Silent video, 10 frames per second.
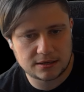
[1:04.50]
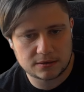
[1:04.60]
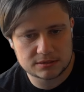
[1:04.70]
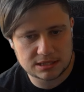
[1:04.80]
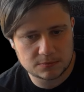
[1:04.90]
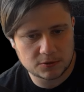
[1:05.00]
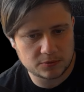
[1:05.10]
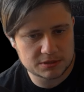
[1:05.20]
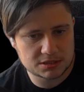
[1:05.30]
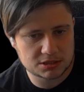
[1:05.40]
our team
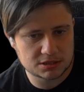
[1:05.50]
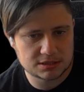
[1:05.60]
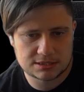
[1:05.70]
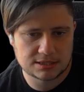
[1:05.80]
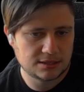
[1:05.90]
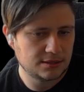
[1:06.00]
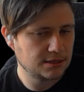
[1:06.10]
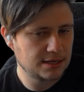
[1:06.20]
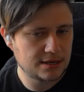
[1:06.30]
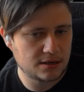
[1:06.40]
compositions,
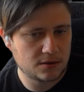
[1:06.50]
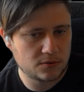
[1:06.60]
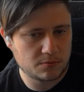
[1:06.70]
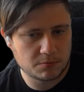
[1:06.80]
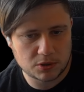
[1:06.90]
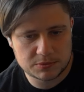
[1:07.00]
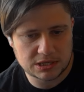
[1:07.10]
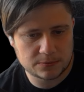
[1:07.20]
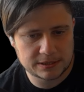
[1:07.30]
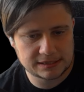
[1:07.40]
our mob
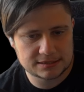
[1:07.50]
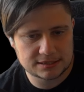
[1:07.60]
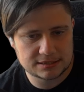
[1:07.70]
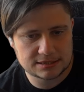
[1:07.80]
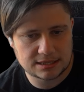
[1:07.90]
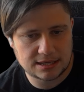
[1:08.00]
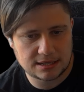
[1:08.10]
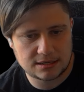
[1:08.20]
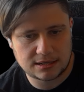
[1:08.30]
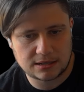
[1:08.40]
type weaknesses,
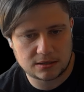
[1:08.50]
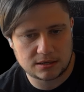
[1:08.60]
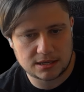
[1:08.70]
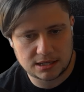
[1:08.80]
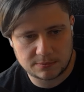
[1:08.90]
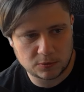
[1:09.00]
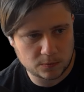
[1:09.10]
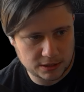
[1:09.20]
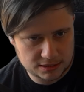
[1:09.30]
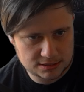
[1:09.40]
and our armor
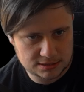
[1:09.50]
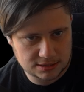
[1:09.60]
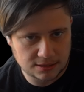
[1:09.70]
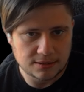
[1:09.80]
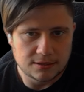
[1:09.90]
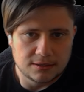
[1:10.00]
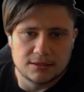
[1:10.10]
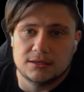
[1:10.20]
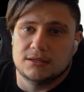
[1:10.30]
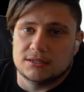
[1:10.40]
weights.
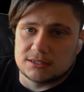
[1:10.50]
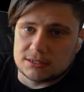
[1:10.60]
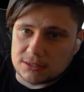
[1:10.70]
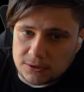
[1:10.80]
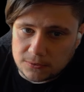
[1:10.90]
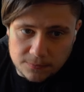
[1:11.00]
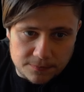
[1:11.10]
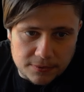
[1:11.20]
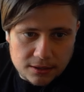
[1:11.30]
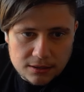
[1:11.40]
So
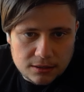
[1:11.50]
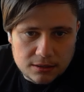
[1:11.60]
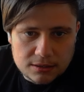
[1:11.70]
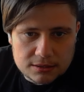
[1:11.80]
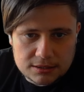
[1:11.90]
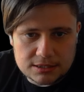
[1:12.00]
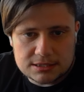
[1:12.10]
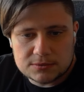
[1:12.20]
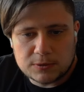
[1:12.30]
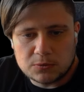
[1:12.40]

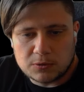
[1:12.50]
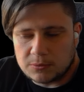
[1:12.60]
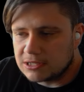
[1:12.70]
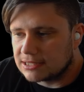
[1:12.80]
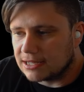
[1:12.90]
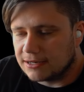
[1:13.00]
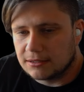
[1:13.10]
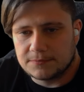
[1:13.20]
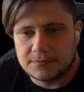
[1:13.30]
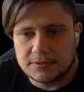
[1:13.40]
this is where you want to be
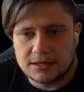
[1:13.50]
starting